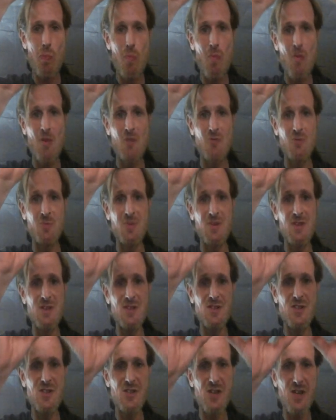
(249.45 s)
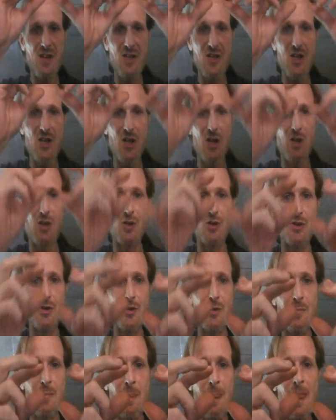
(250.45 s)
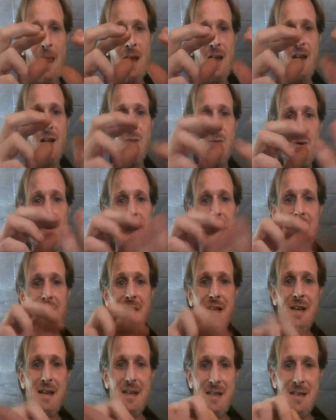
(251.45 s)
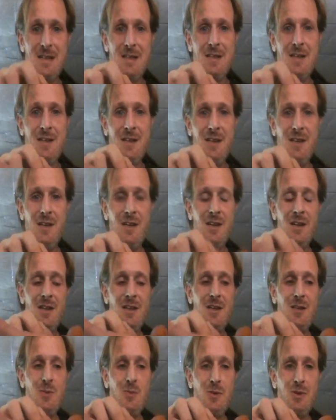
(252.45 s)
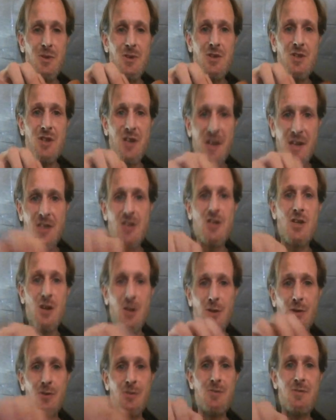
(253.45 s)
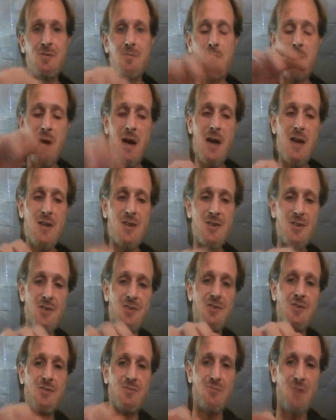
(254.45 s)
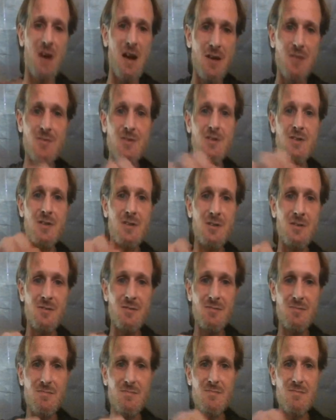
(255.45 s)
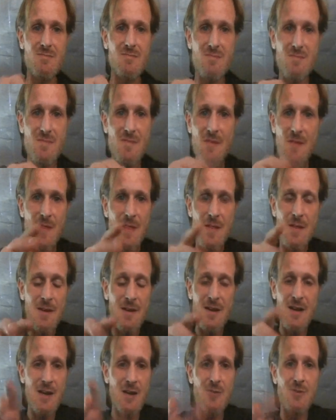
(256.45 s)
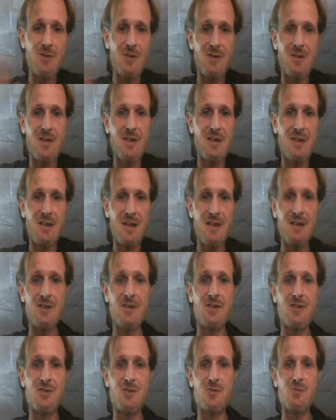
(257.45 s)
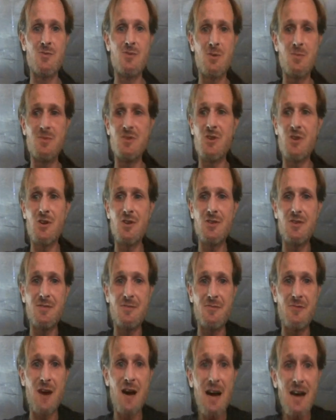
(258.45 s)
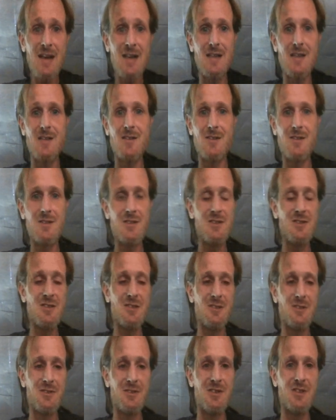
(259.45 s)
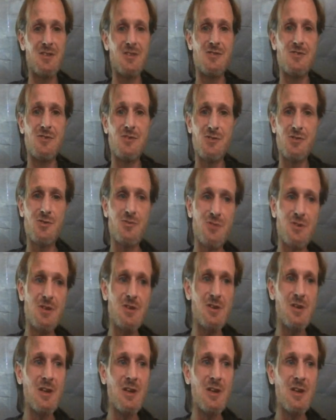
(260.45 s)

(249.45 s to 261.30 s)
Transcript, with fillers: it would begin to change color. And when it landed, it would change color to match the surrounding area that it landed on. So it was almost hard to find these little things in the street,